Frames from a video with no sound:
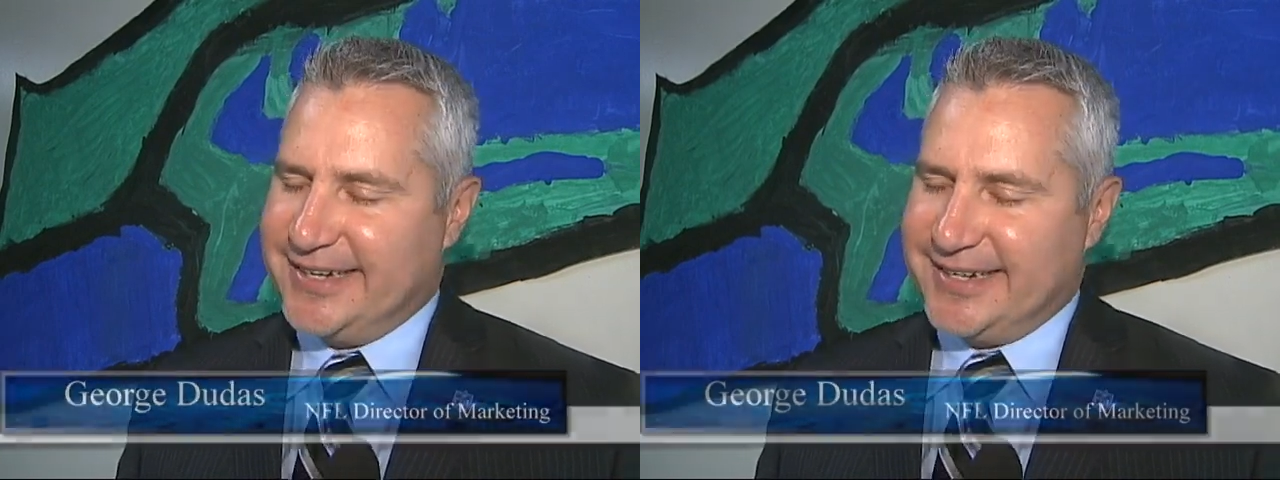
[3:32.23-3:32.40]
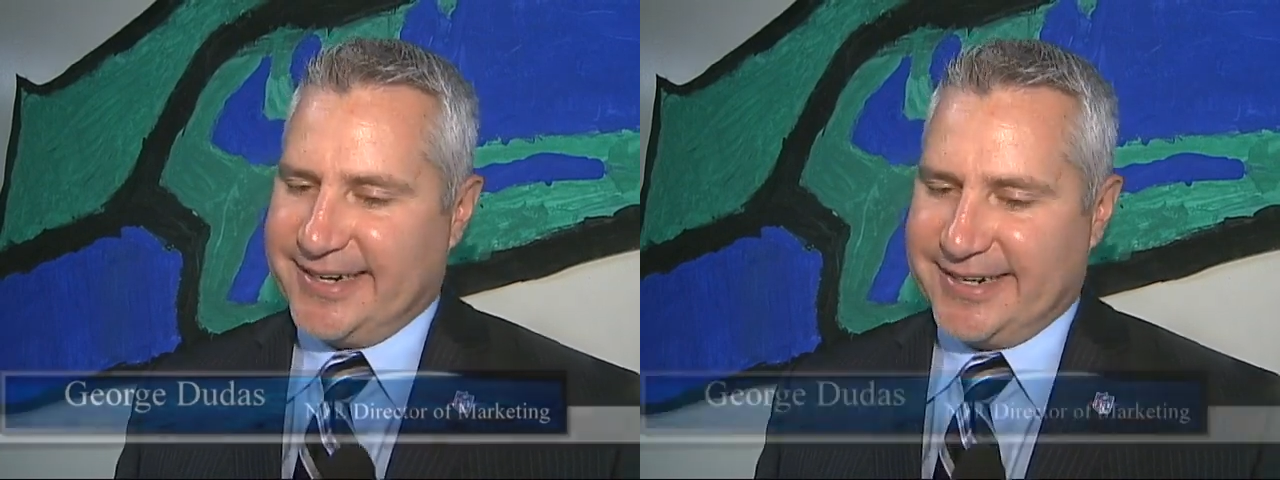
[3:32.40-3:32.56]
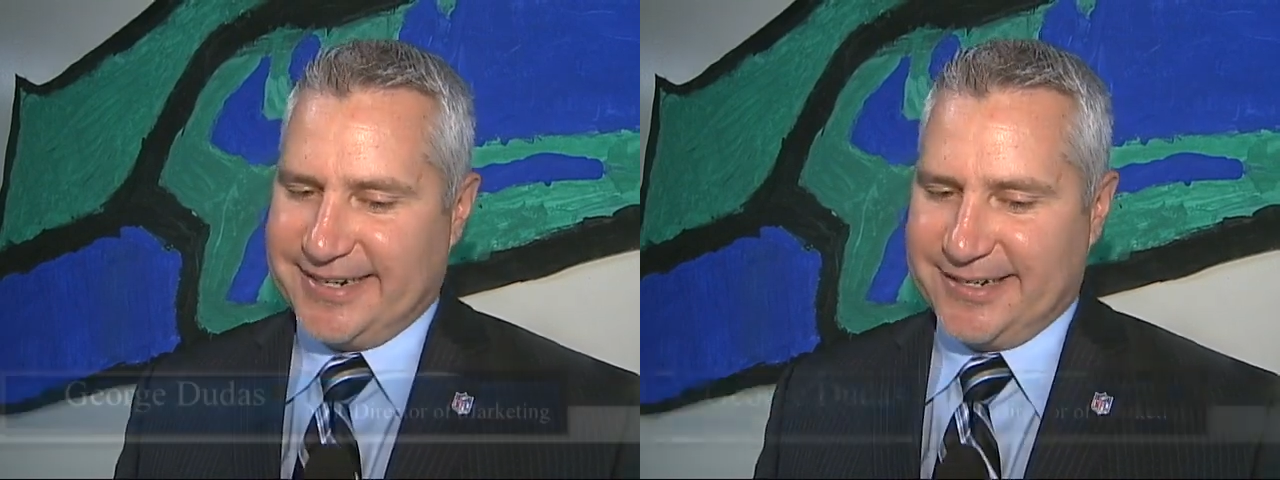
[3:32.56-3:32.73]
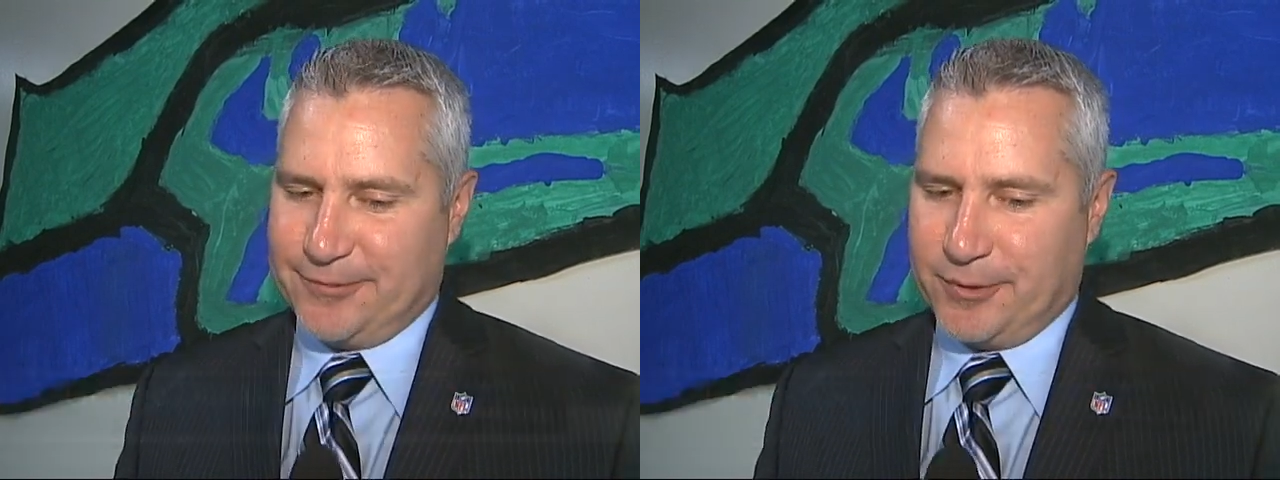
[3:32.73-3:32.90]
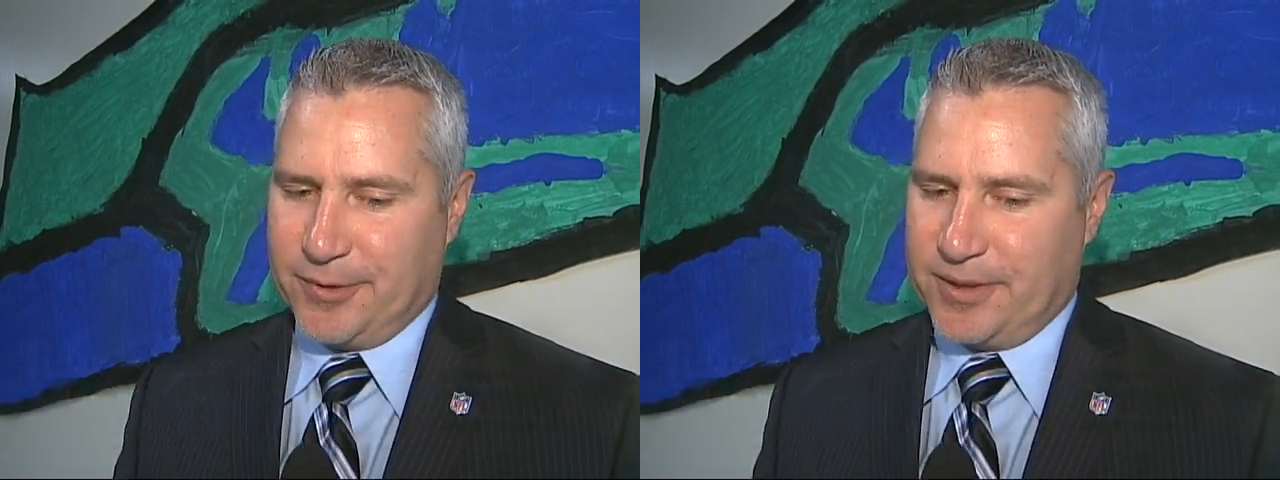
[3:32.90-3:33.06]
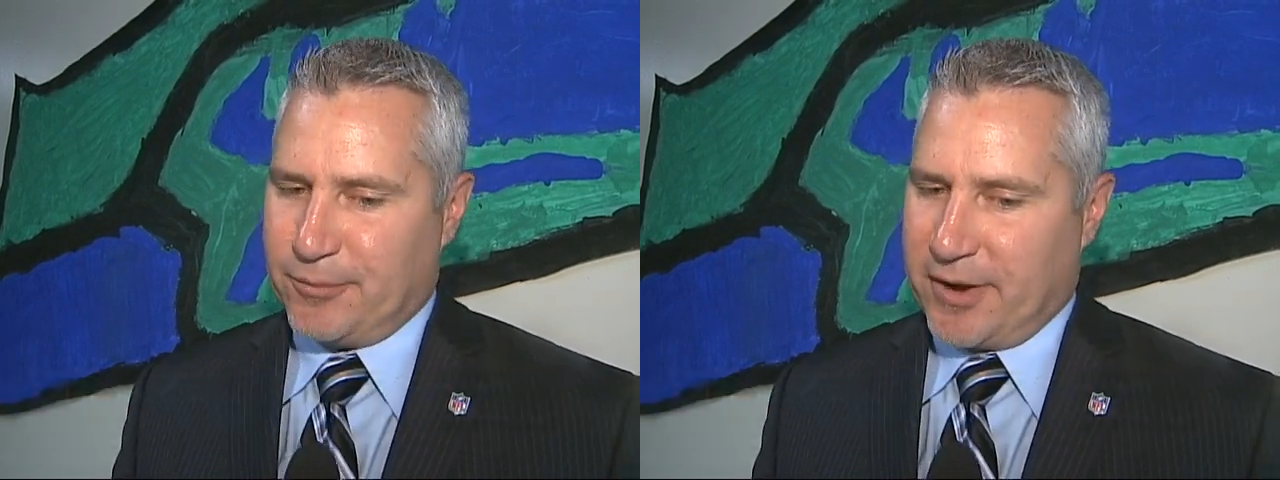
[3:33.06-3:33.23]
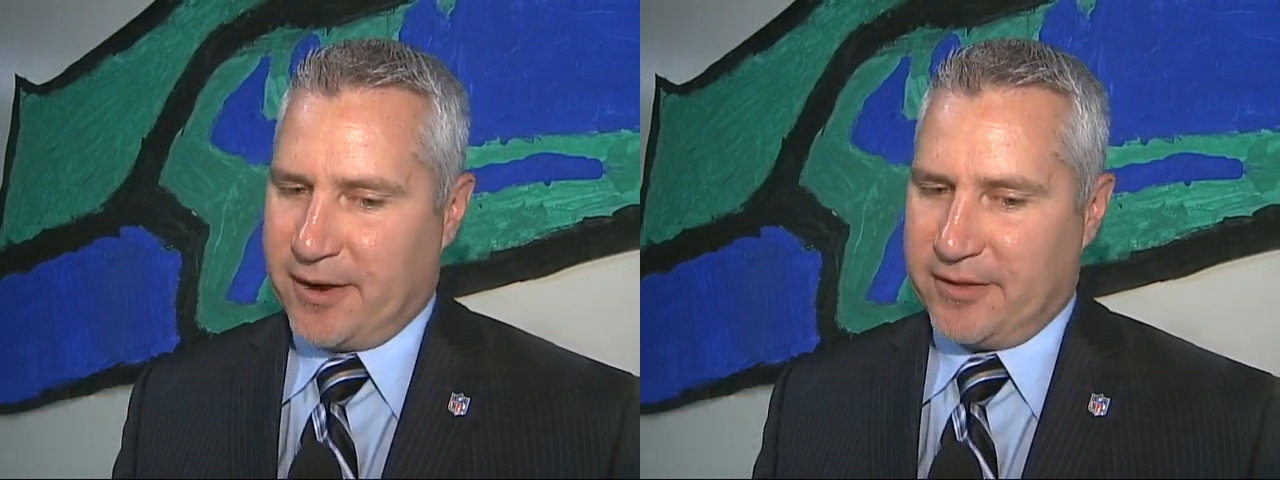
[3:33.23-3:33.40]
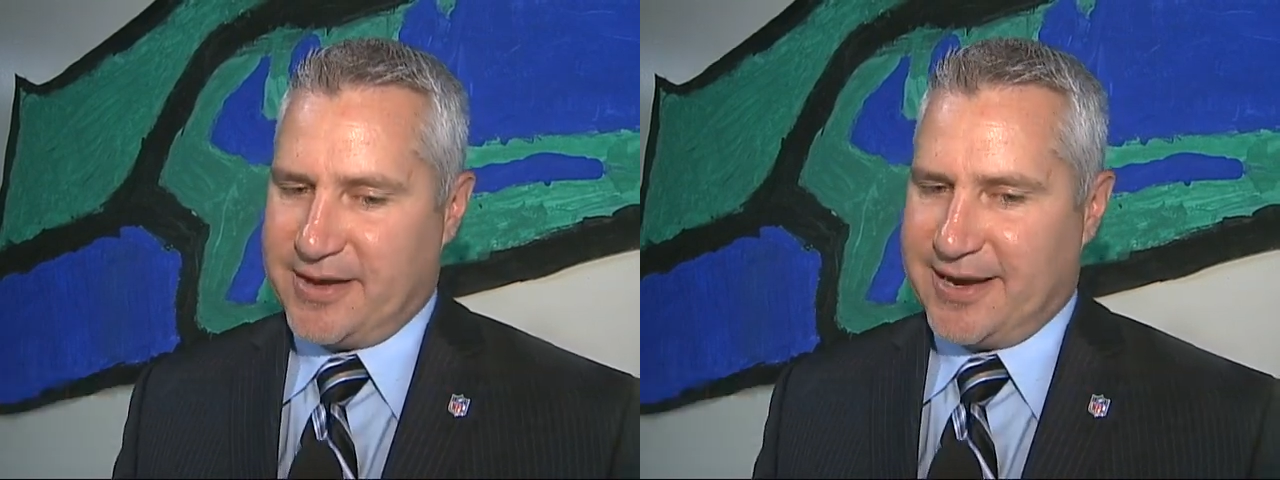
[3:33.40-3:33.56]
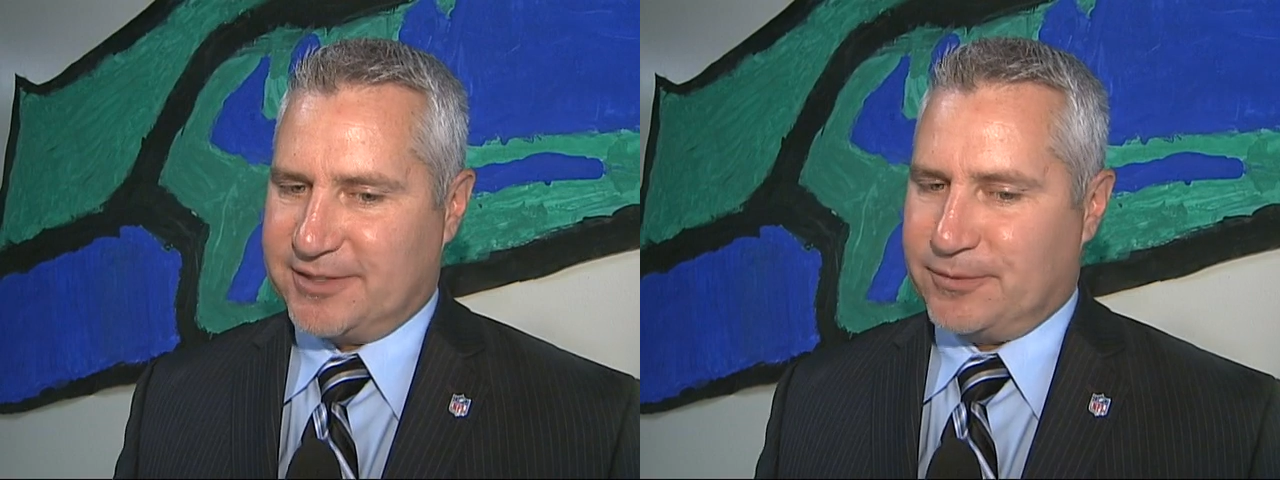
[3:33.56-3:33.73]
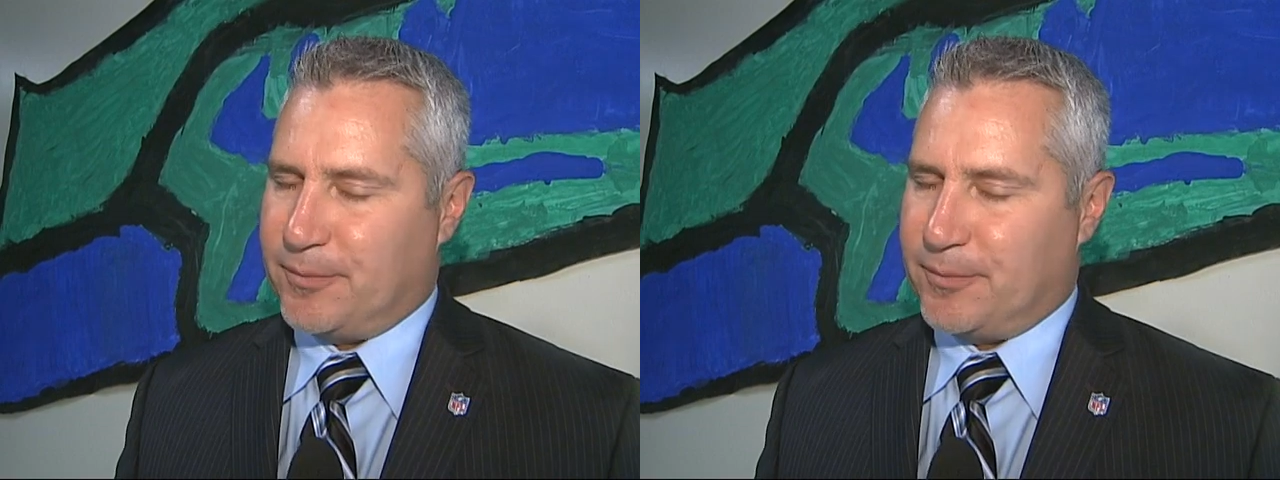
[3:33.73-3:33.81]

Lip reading: We're really proud of the actual